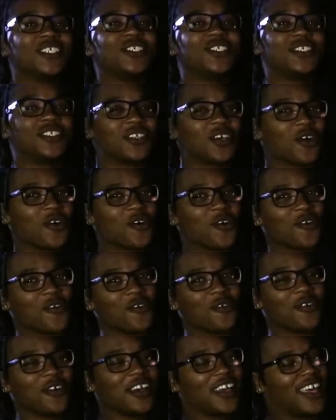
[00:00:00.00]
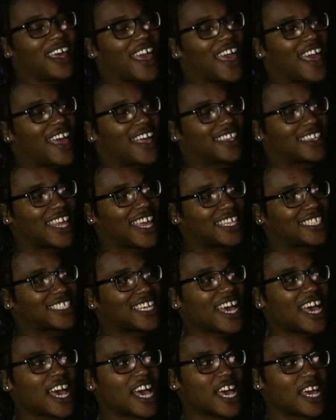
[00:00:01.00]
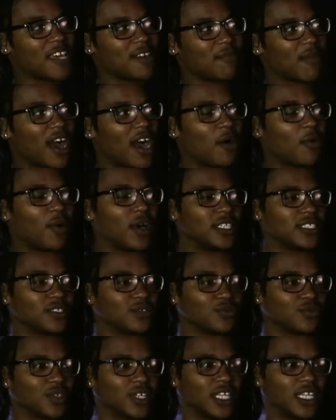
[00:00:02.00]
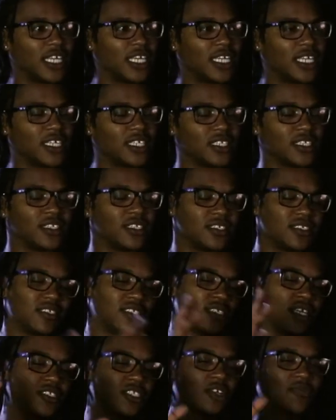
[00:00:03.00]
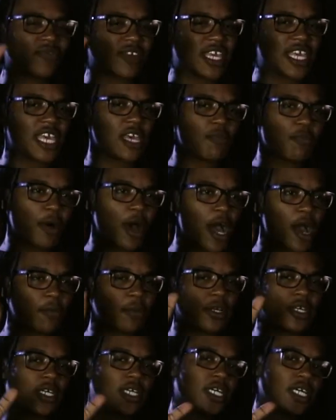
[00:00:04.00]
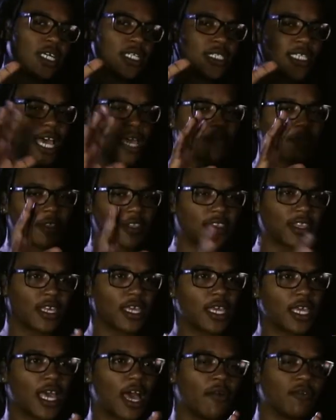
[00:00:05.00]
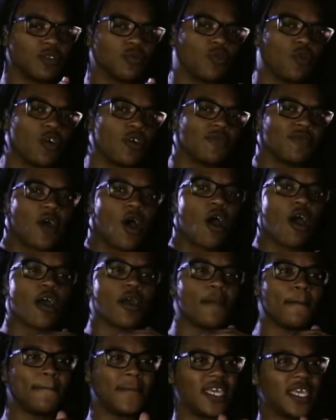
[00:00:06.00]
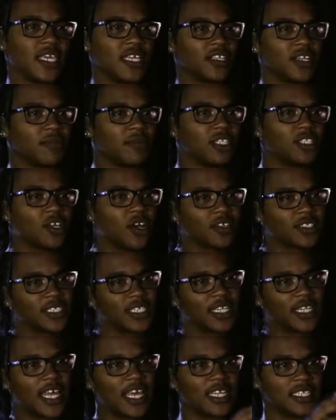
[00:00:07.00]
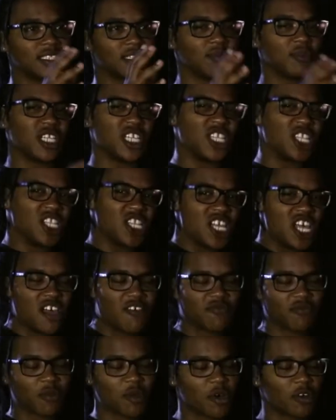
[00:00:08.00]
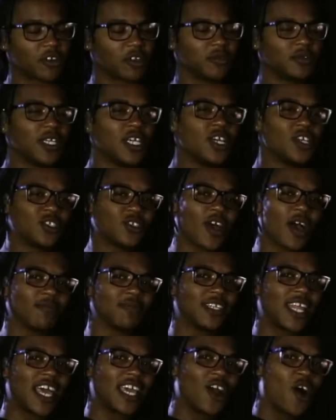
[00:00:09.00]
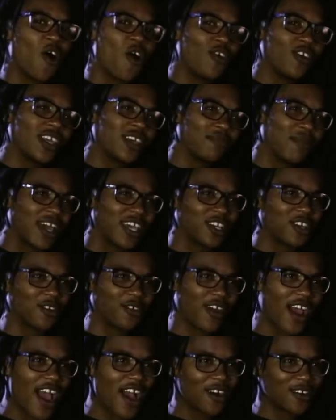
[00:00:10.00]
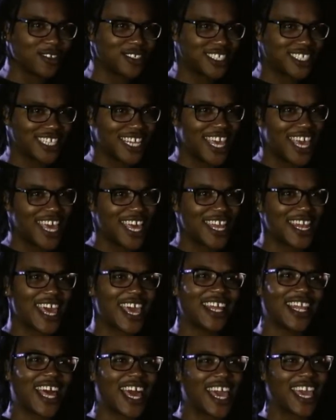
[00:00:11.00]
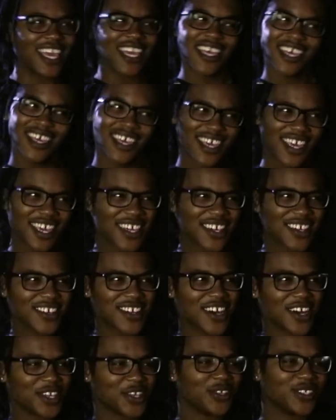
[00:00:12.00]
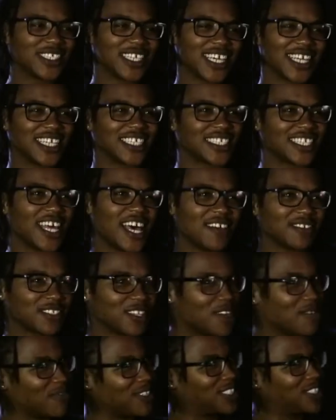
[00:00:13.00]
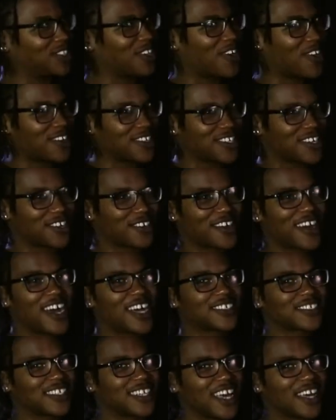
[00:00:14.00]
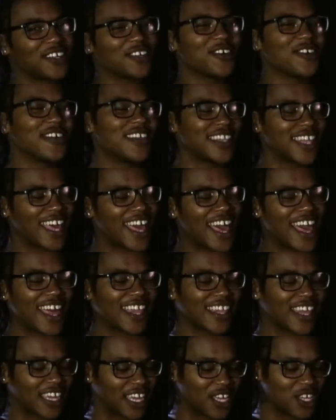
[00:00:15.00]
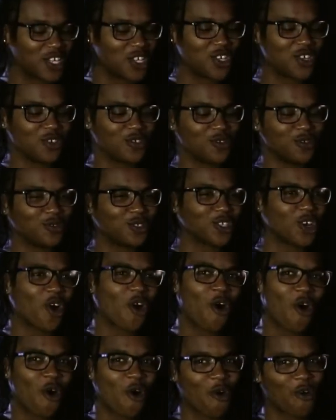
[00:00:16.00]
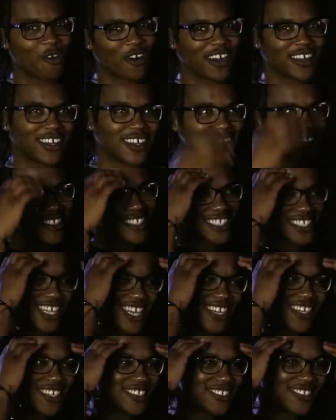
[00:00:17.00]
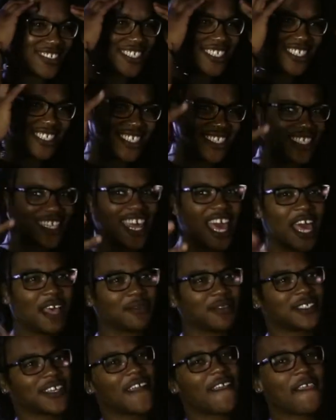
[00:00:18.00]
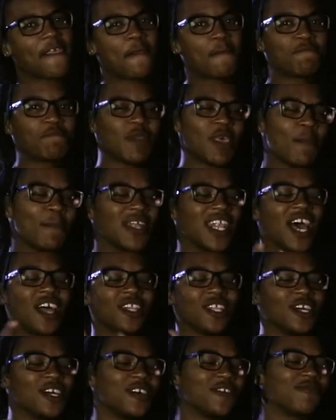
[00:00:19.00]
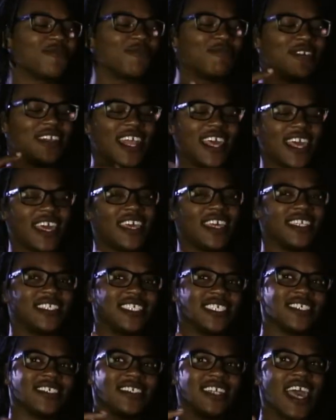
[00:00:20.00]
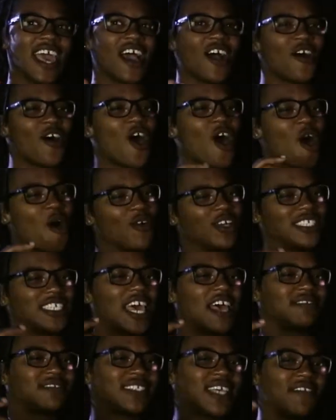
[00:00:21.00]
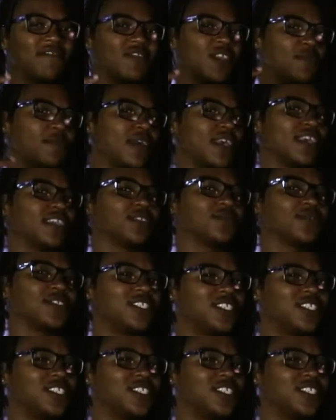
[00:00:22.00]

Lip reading: So at that time, I wasn't really such of a hip hop hood type of thing. I was more of an R&B. Let me talk to the ladies. Let me love them on them. So I'm like holding my crouch, and they like, you know, you singing this love song, but you holding your crouch, not knowing that I had like a huge hole right here. I'm just like, oh, snap. But I learned from that until now, always have safety pins